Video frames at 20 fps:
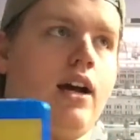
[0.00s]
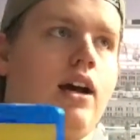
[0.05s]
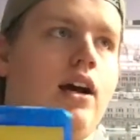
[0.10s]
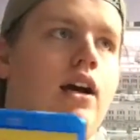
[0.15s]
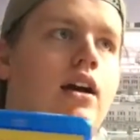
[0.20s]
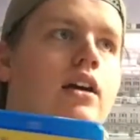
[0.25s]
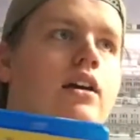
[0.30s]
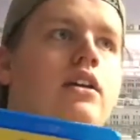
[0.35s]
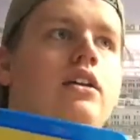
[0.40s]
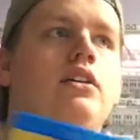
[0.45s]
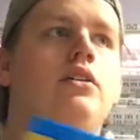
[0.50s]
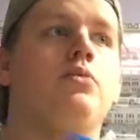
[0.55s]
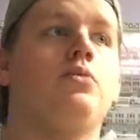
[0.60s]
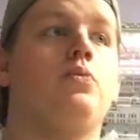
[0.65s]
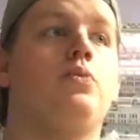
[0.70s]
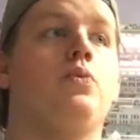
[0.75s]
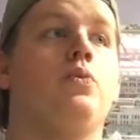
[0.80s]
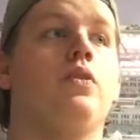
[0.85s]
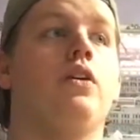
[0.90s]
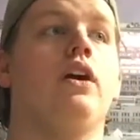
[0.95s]
I,
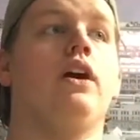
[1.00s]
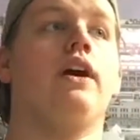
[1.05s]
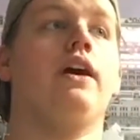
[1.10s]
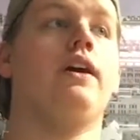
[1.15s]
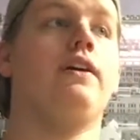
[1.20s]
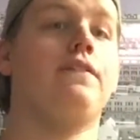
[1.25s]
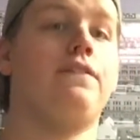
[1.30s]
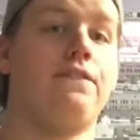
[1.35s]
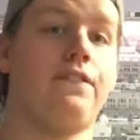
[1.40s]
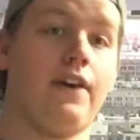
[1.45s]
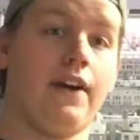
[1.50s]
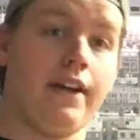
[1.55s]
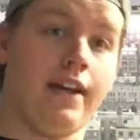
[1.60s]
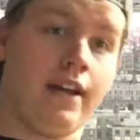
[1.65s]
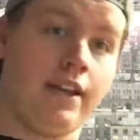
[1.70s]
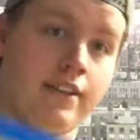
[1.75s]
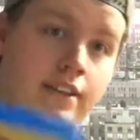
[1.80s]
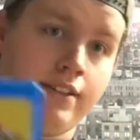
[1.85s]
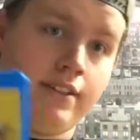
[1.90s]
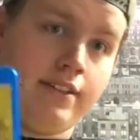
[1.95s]
if I
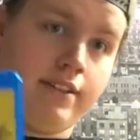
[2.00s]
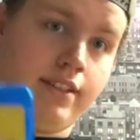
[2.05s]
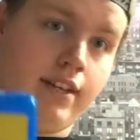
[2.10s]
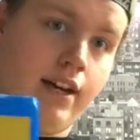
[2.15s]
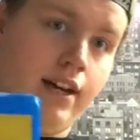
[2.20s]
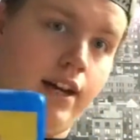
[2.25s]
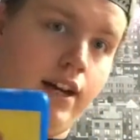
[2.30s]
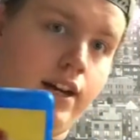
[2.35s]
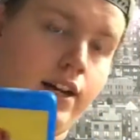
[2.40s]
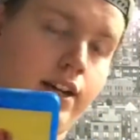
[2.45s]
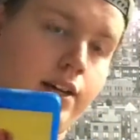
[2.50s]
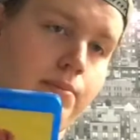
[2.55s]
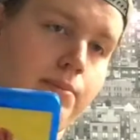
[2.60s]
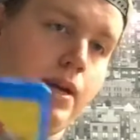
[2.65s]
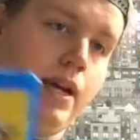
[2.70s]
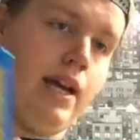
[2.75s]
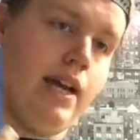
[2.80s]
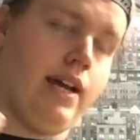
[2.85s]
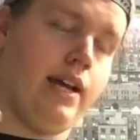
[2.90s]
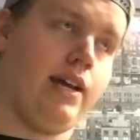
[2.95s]
had the time
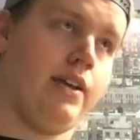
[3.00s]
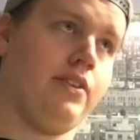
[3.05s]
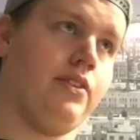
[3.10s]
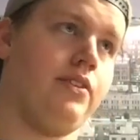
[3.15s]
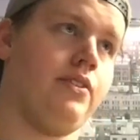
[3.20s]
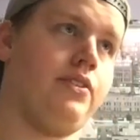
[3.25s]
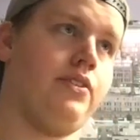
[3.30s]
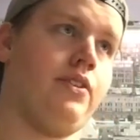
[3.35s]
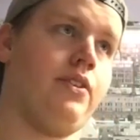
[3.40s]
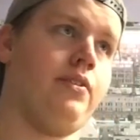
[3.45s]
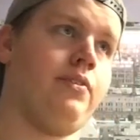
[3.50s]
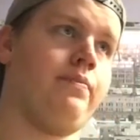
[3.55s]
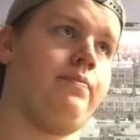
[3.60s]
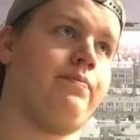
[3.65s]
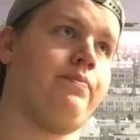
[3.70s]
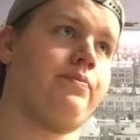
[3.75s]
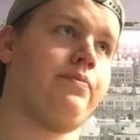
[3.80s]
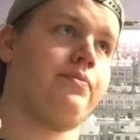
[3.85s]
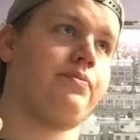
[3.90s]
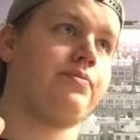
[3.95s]
and
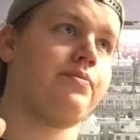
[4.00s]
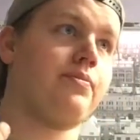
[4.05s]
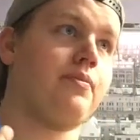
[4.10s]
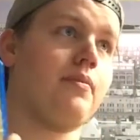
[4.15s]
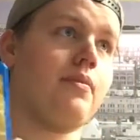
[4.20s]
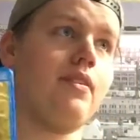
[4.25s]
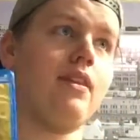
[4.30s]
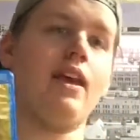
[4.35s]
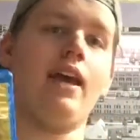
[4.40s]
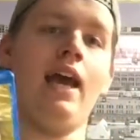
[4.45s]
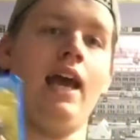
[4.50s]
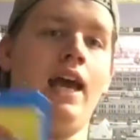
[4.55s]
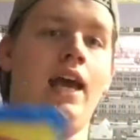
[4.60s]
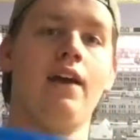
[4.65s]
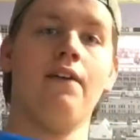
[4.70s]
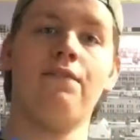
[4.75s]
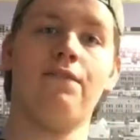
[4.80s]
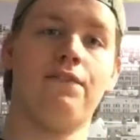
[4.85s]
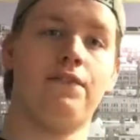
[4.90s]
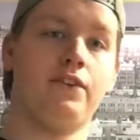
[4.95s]

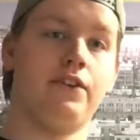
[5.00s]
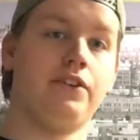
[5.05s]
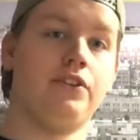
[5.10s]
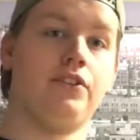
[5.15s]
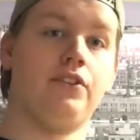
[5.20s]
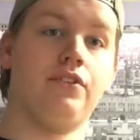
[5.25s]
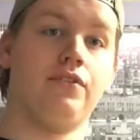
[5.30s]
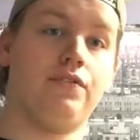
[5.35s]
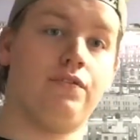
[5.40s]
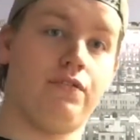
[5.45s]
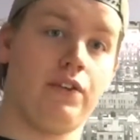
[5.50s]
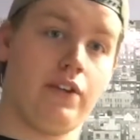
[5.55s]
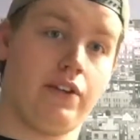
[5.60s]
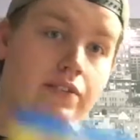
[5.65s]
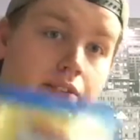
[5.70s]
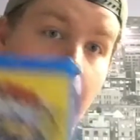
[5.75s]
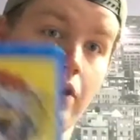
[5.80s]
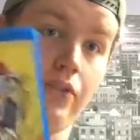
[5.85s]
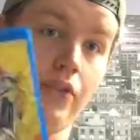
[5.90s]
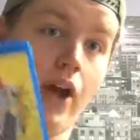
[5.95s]
effort to
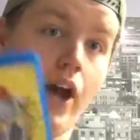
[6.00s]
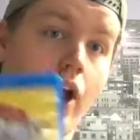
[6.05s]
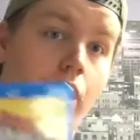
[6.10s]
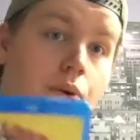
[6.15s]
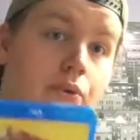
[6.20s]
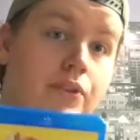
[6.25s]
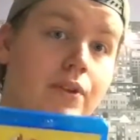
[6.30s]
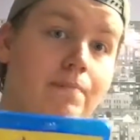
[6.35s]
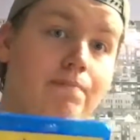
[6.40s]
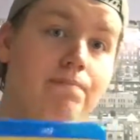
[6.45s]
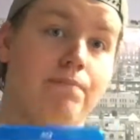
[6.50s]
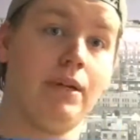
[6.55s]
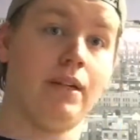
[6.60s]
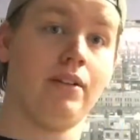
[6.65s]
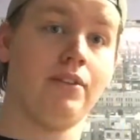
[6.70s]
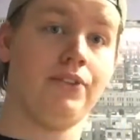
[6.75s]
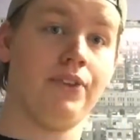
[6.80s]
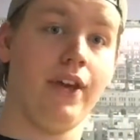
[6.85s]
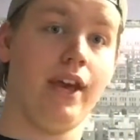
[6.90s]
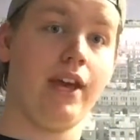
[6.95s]
figure out how they
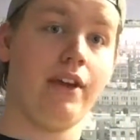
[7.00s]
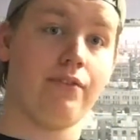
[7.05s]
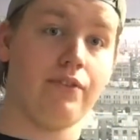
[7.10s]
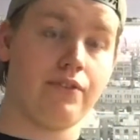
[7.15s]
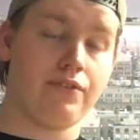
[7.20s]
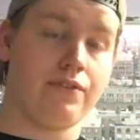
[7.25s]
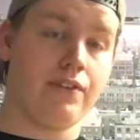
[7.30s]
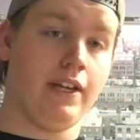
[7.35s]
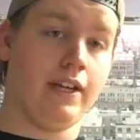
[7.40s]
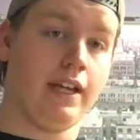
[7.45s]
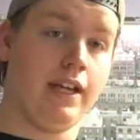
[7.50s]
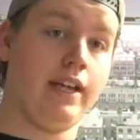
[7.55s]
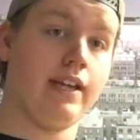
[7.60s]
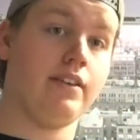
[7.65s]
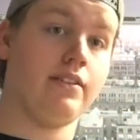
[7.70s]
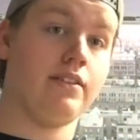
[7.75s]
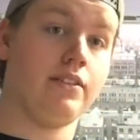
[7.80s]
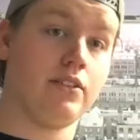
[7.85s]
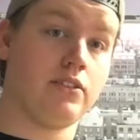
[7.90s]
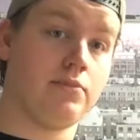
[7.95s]
built everything
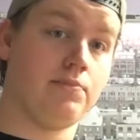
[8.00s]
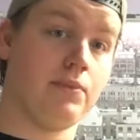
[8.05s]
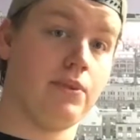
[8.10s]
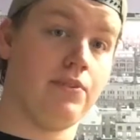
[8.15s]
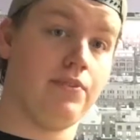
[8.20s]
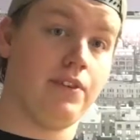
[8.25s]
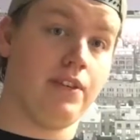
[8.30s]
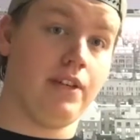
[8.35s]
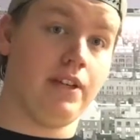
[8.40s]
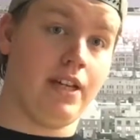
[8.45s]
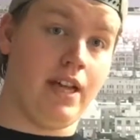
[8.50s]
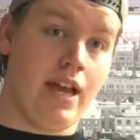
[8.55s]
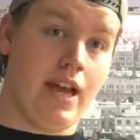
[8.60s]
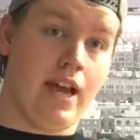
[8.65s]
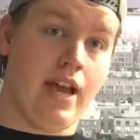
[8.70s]
in this movie,